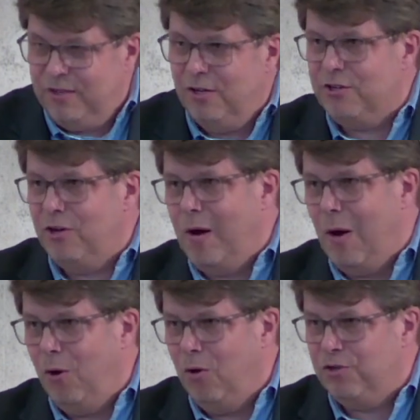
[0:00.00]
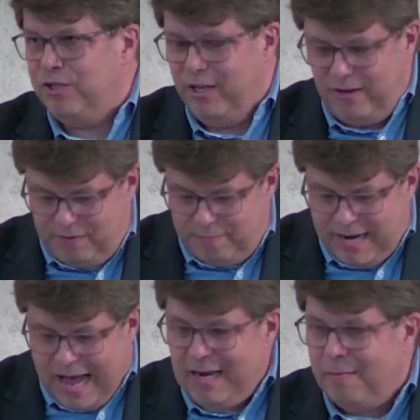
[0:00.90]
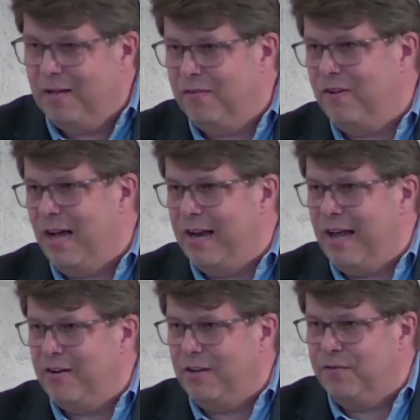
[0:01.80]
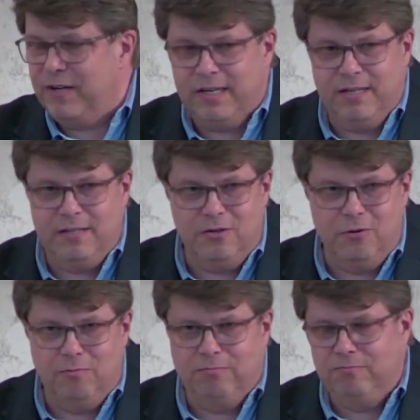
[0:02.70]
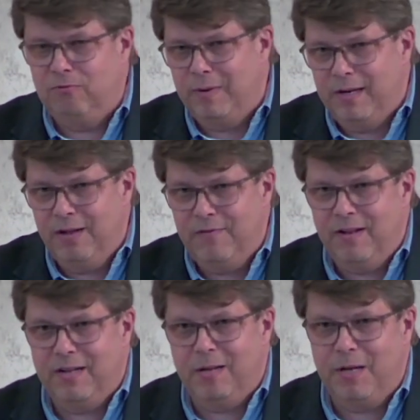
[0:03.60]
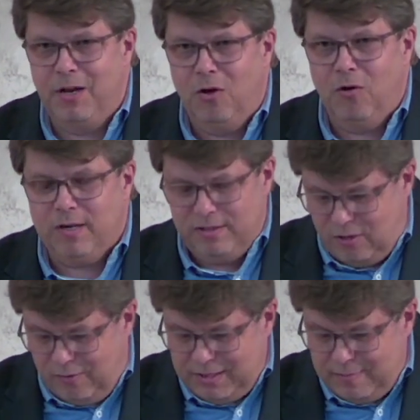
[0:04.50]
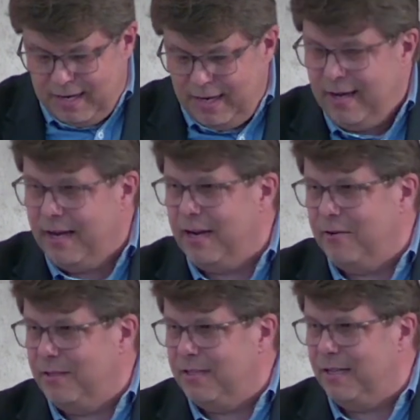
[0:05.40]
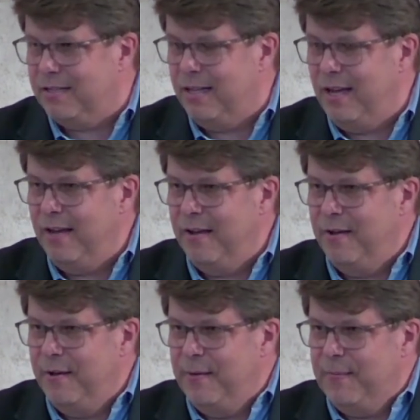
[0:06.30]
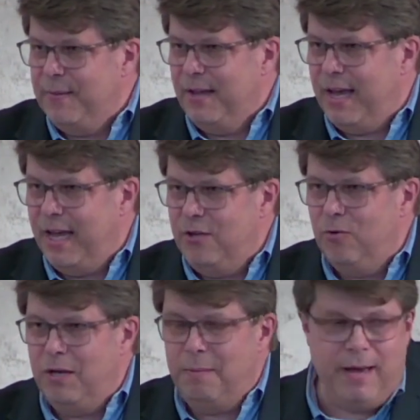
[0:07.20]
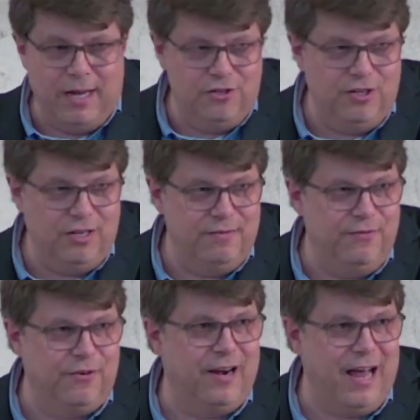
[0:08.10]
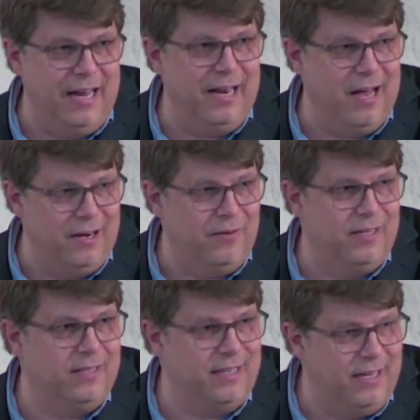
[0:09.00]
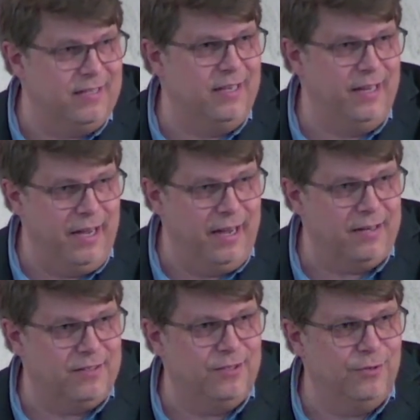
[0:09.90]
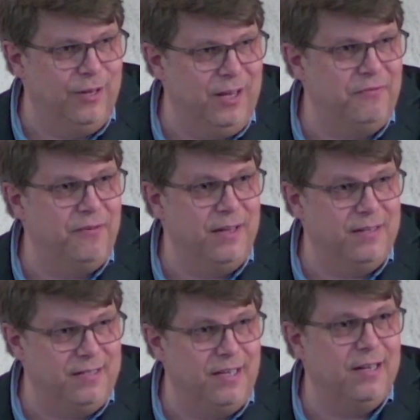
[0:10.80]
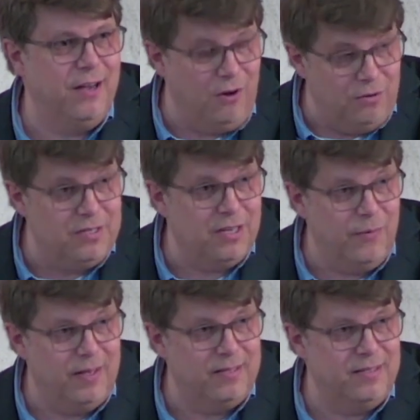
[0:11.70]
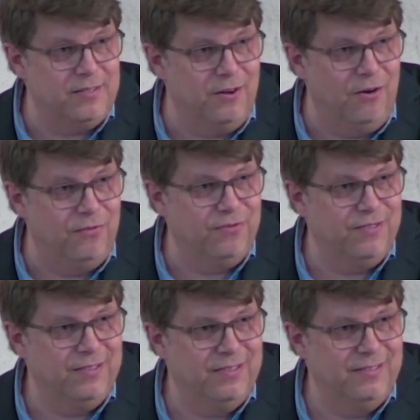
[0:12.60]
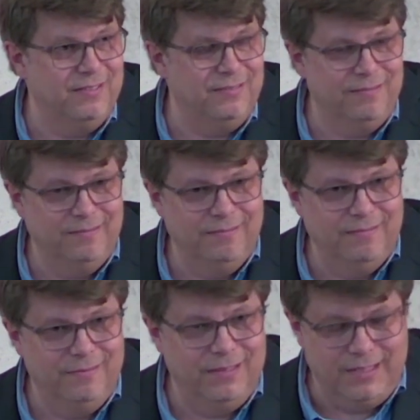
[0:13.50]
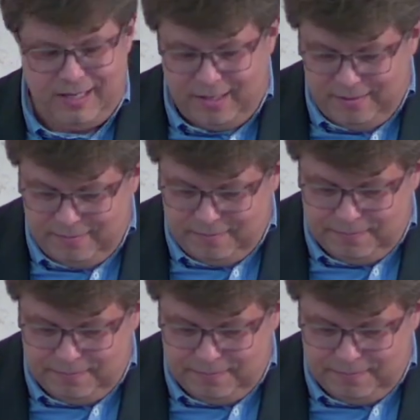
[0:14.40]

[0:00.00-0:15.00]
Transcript: we don't know how long she lived, but Adam lived 930, so women live a little bit longer, so let's make it 960. Can you imagine for 960 years to live and see the consequences of sin?